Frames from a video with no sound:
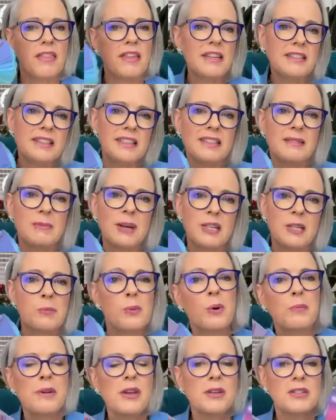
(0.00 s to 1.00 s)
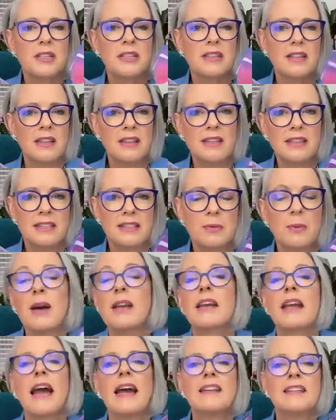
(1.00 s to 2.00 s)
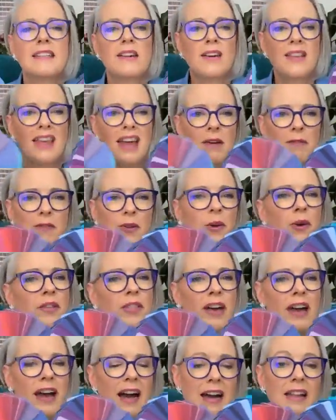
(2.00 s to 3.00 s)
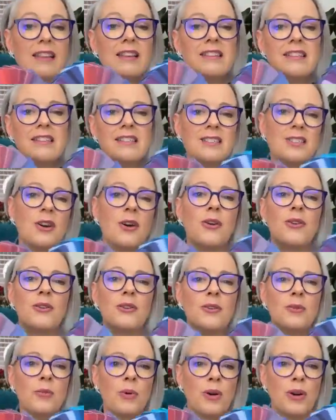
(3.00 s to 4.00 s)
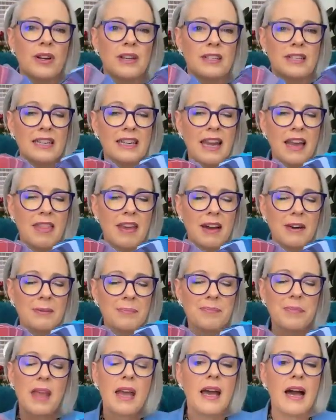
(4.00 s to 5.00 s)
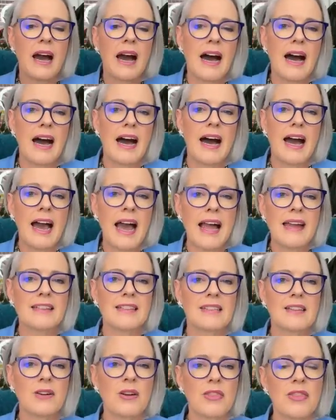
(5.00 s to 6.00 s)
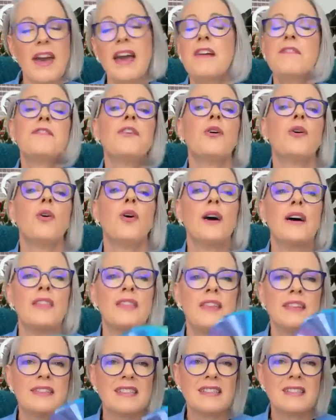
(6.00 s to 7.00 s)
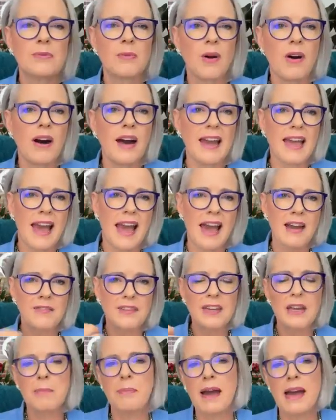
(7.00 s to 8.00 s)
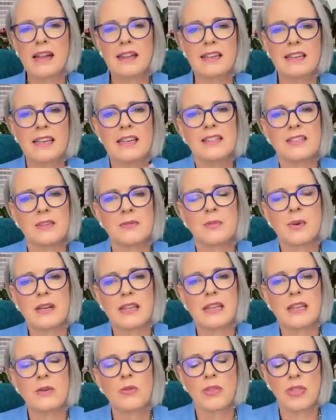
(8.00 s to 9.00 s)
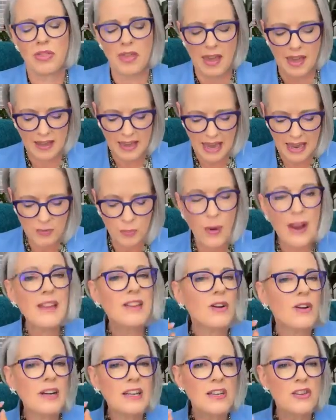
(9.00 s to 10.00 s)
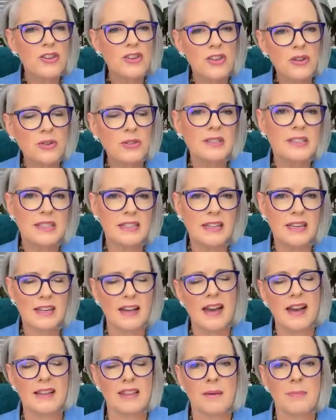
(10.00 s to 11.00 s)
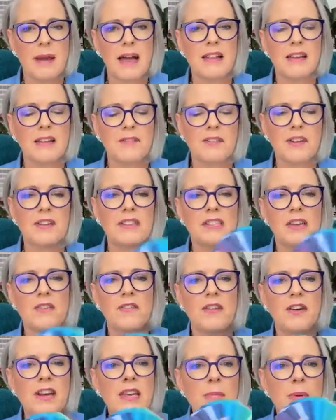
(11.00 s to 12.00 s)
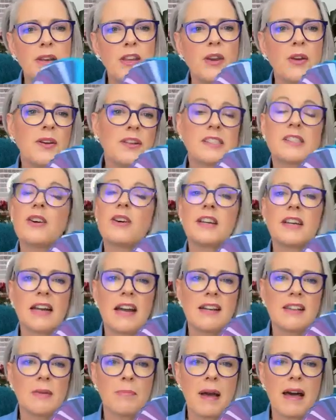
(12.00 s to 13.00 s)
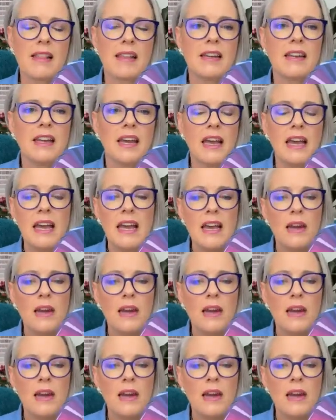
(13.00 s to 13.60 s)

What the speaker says: This is much more muted than this one. And so therefore the colours don't work together. And so therefore this is why having a palette is a really good thing. And when you're using a colour palette, so for anybody who's got a colour palette,